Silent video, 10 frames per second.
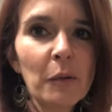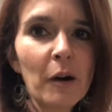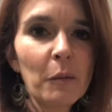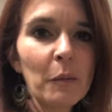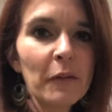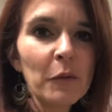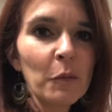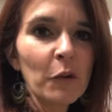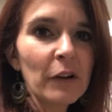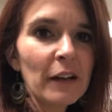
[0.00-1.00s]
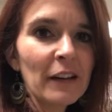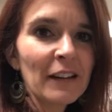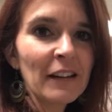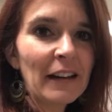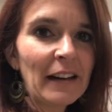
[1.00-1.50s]
problem every morning.
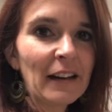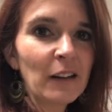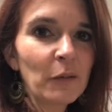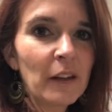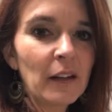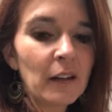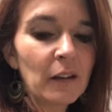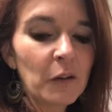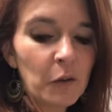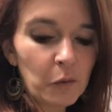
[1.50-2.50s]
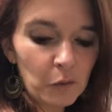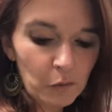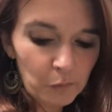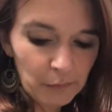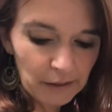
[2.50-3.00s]
And then,
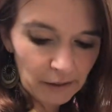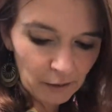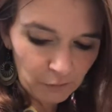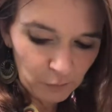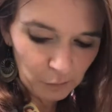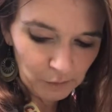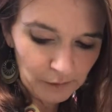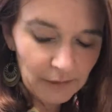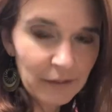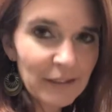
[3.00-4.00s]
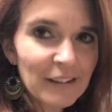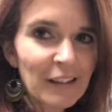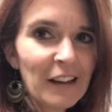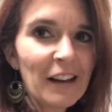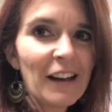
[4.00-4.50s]
be careful, please.
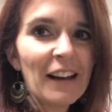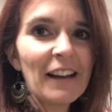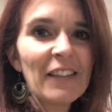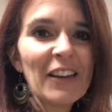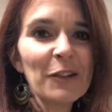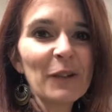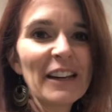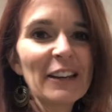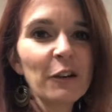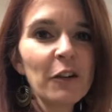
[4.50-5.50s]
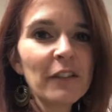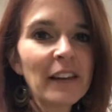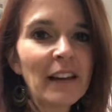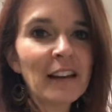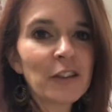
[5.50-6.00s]
And then we go over
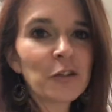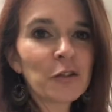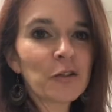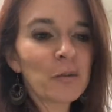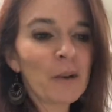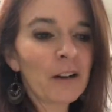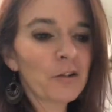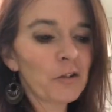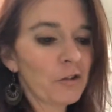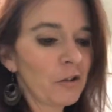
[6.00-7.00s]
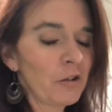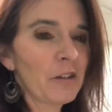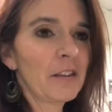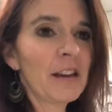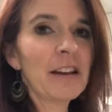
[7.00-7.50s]
the answers to make sure
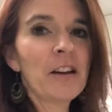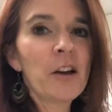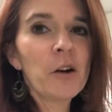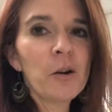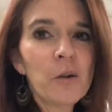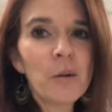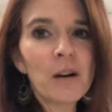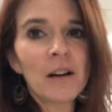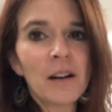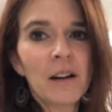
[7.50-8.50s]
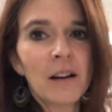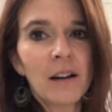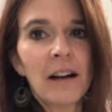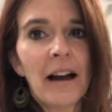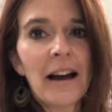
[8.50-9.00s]
that they know
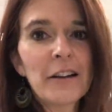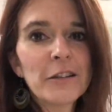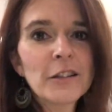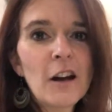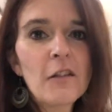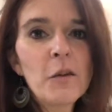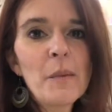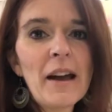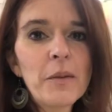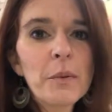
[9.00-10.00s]
how to solve the math